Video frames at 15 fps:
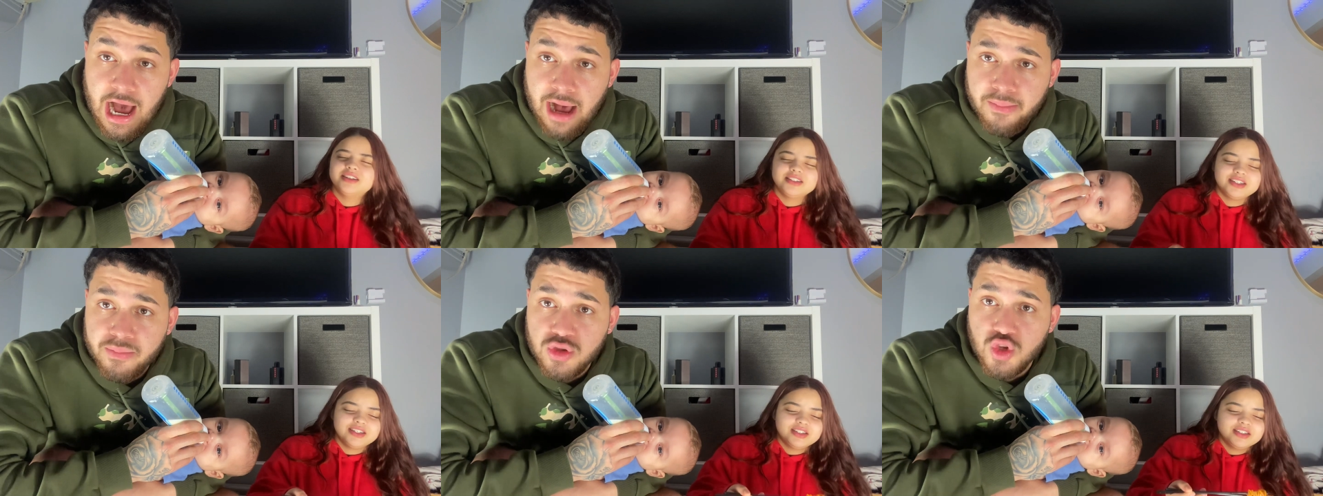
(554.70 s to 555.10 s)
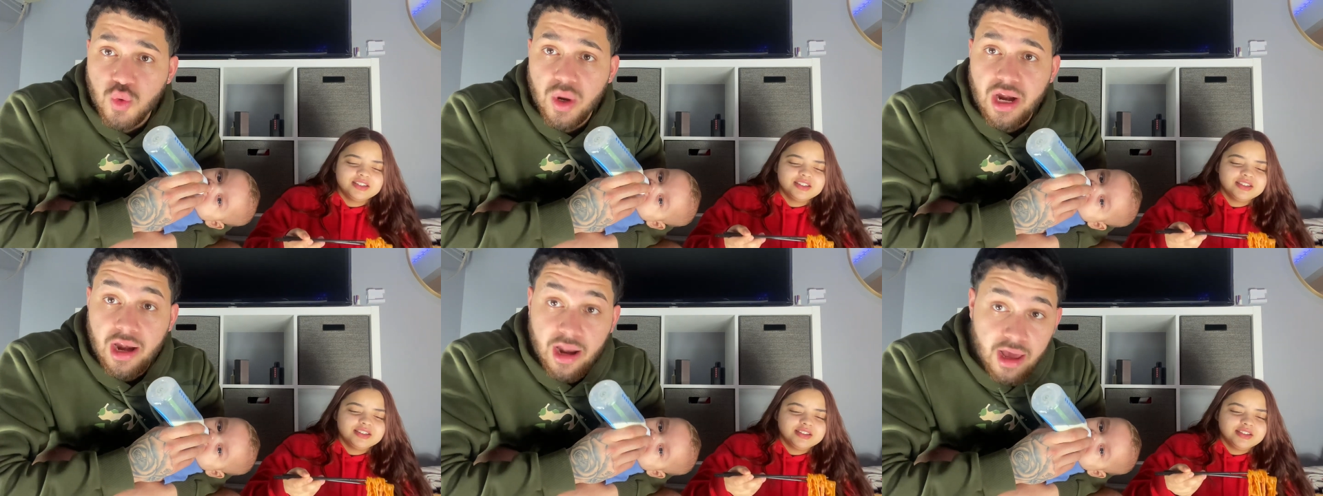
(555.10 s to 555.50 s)
Speaker 1: I'm
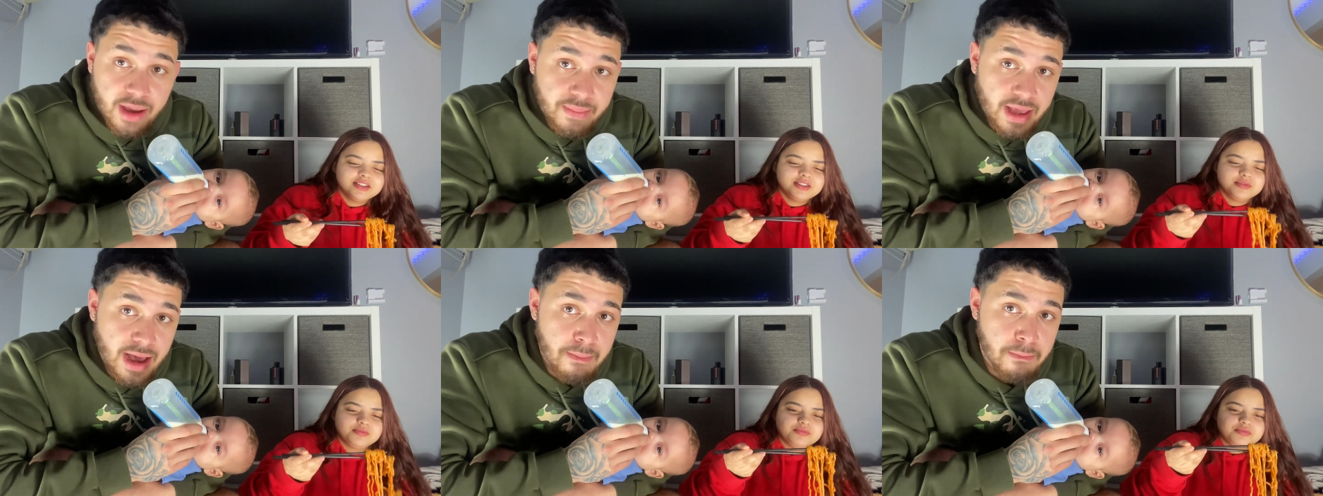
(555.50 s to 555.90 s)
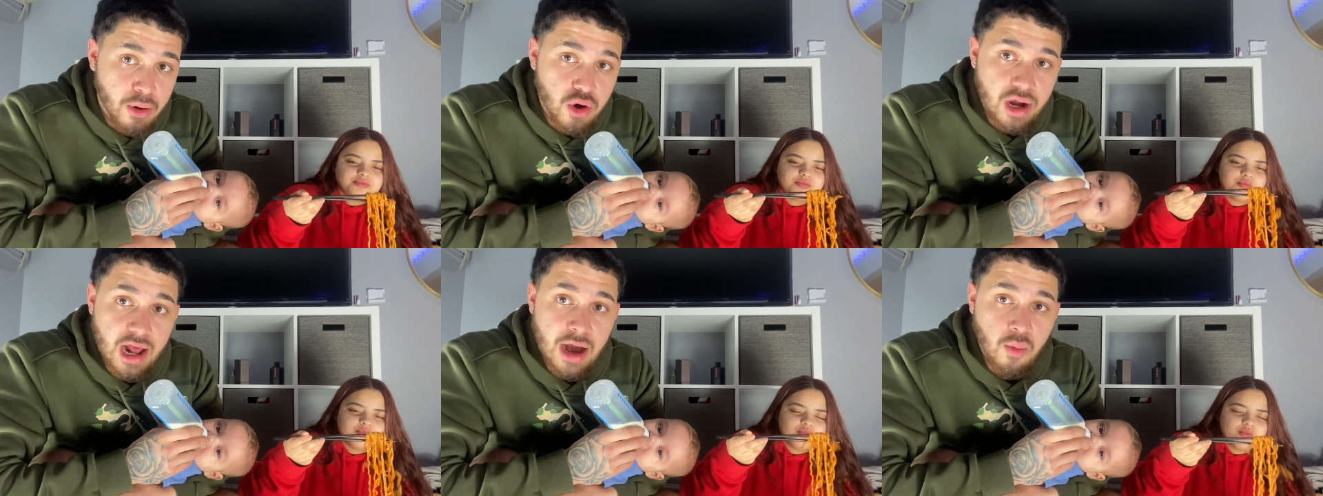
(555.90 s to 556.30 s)
sweaty. Look at me. I'm
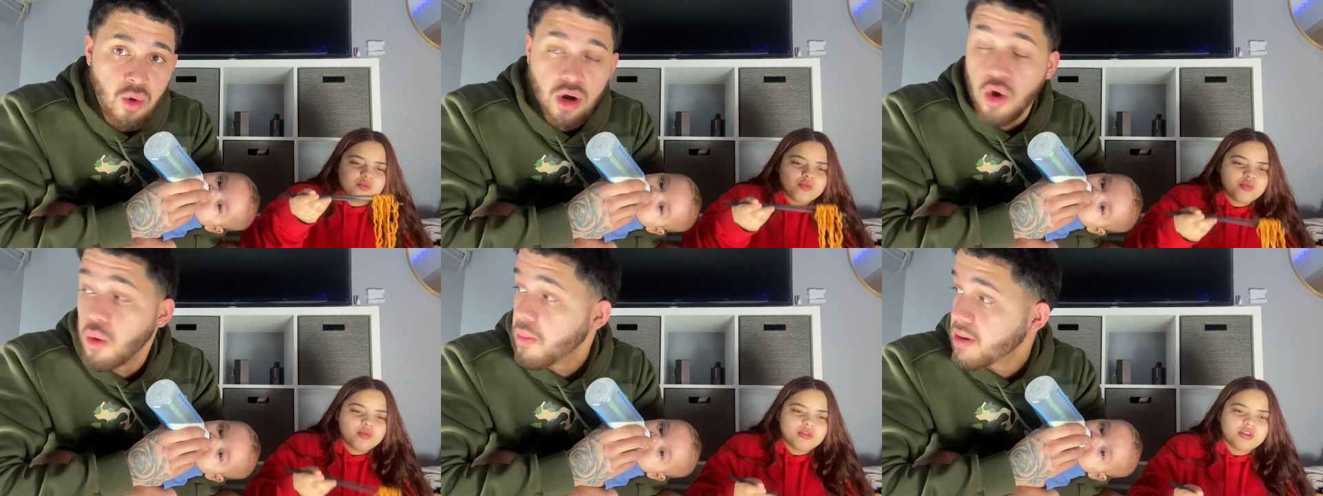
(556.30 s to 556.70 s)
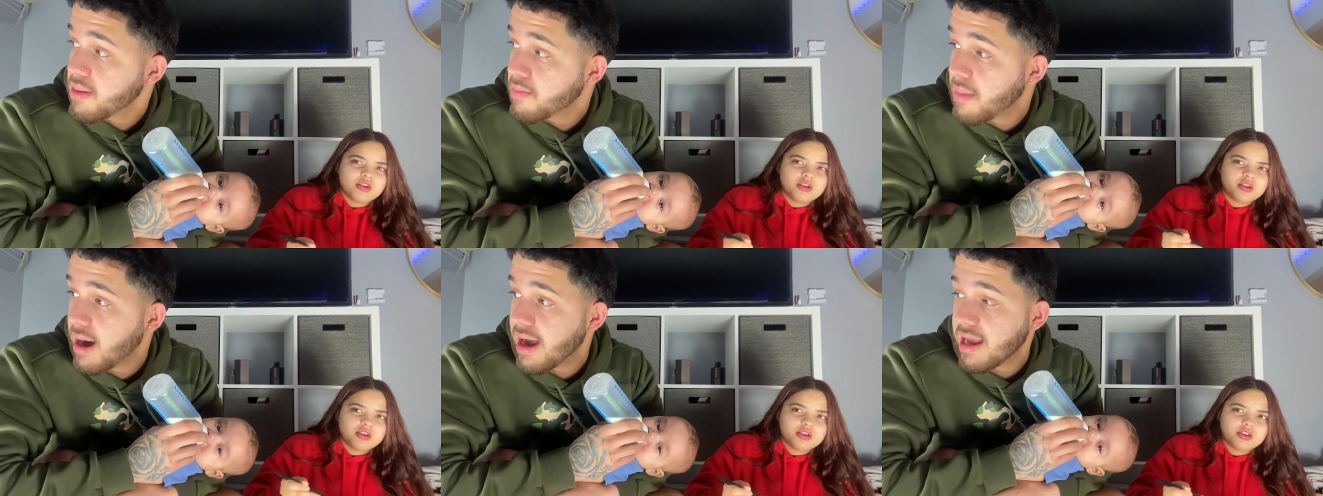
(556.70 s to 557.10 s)
burning. I want to
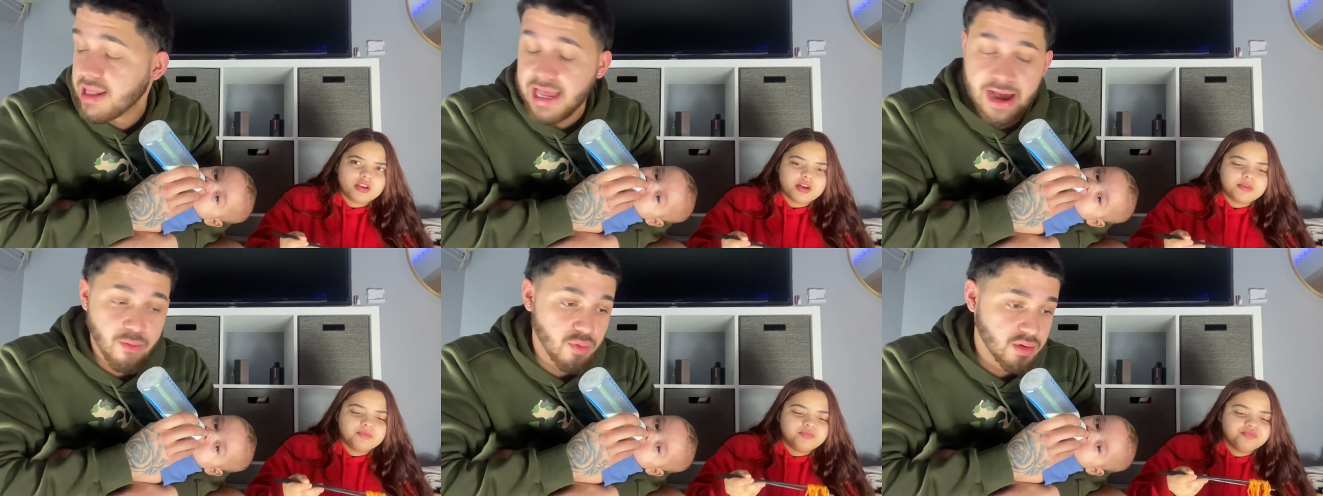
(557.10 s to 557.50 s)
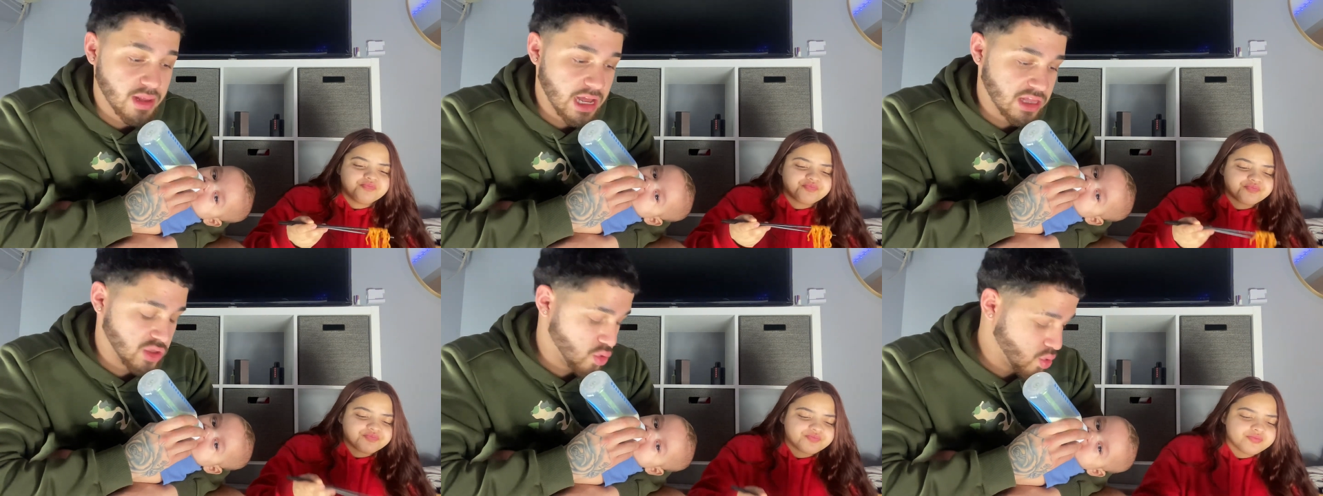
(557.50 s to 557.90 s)
open my that
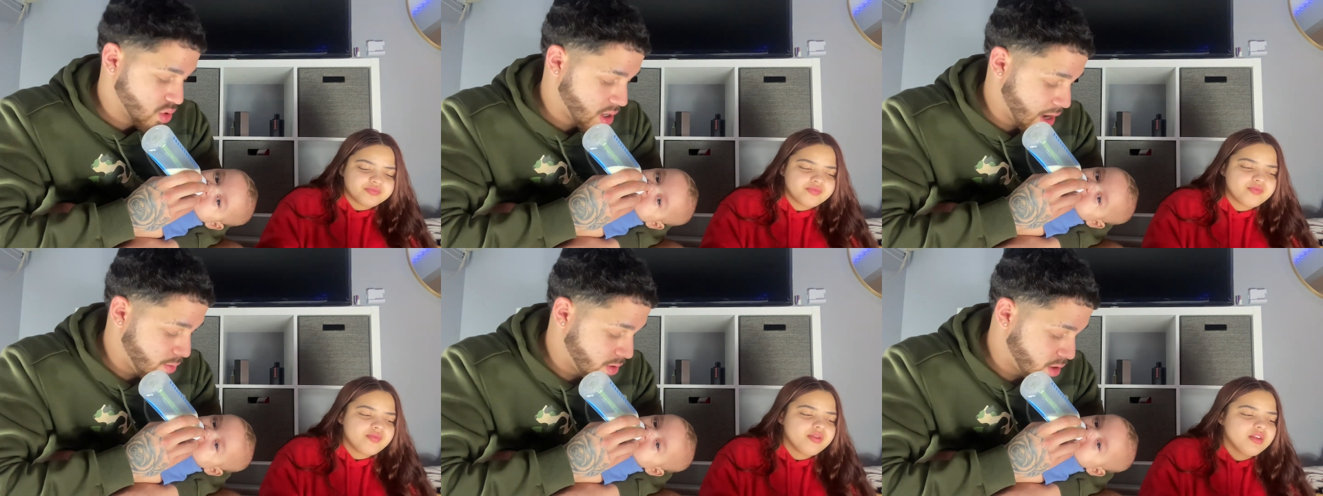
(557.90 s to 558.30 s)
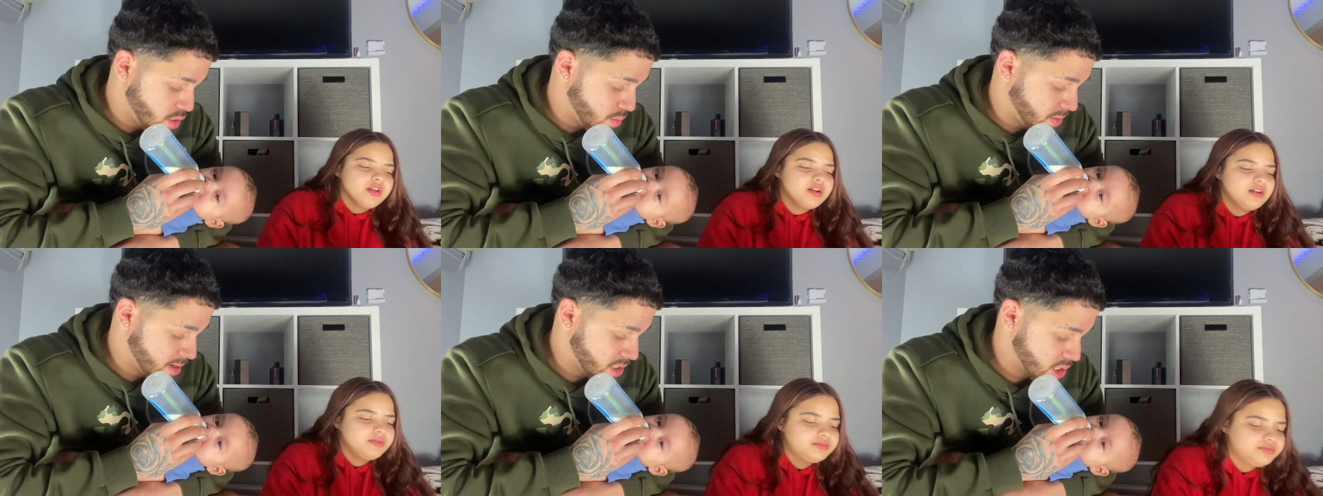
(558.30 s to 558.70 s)
that door. I want to
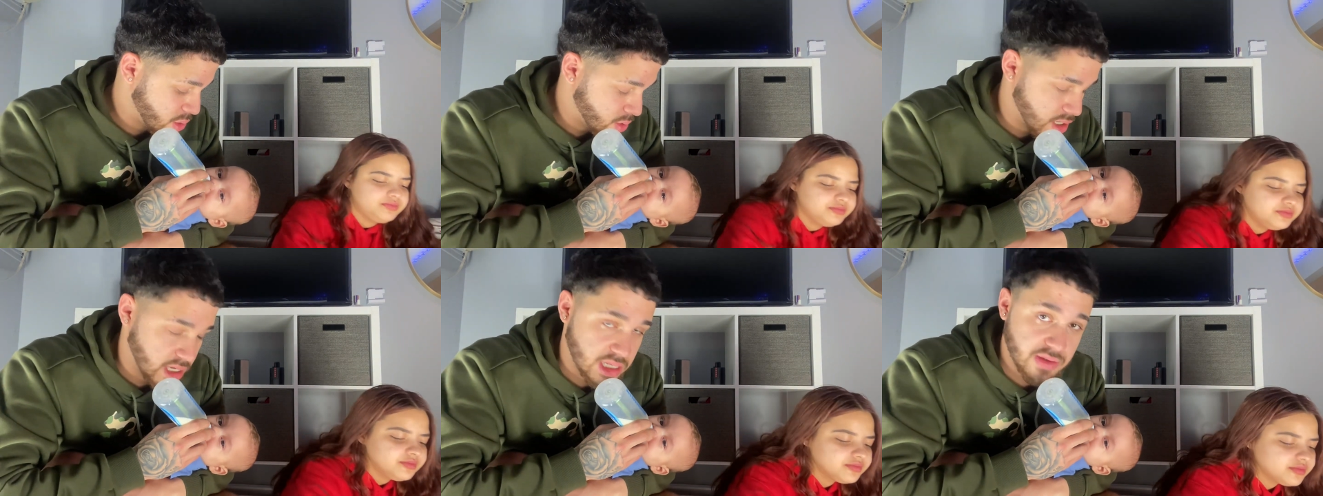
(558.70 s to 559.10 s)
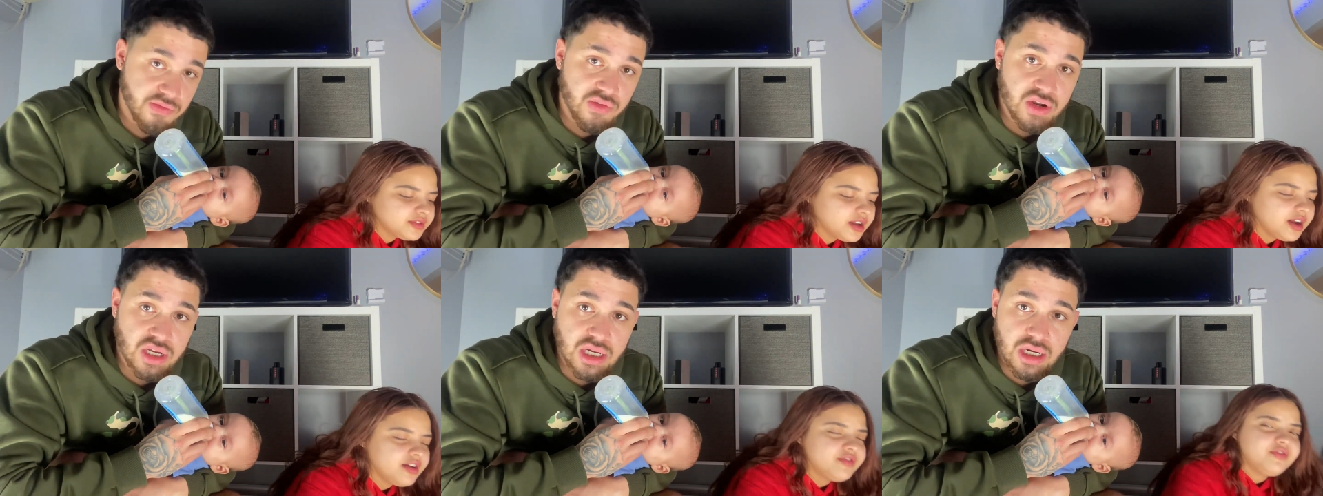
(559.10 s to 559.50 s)
open it so we get some
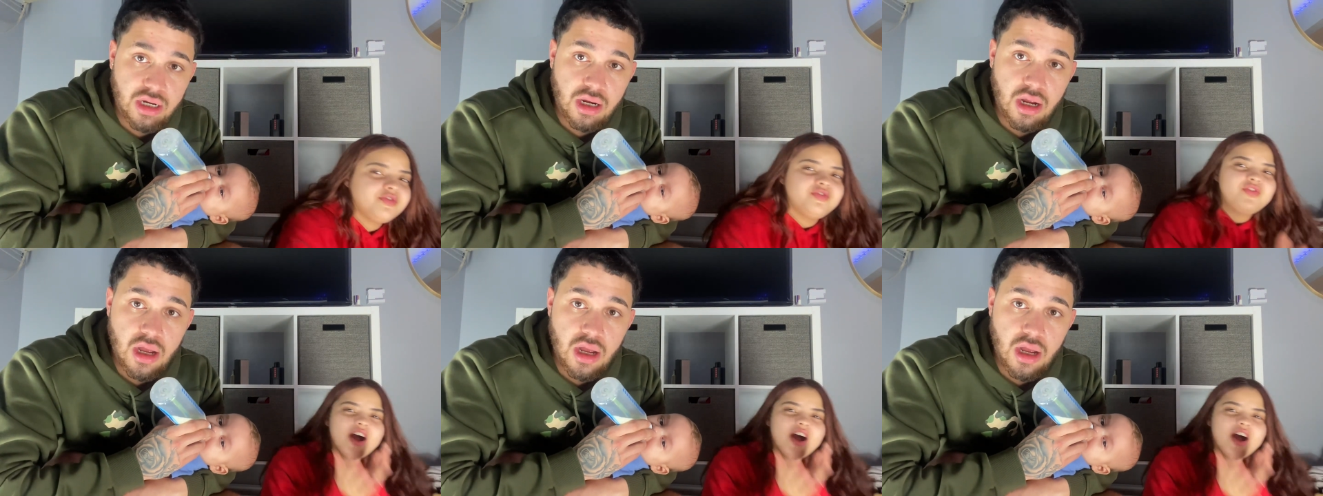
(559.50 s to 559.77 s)
fresh air.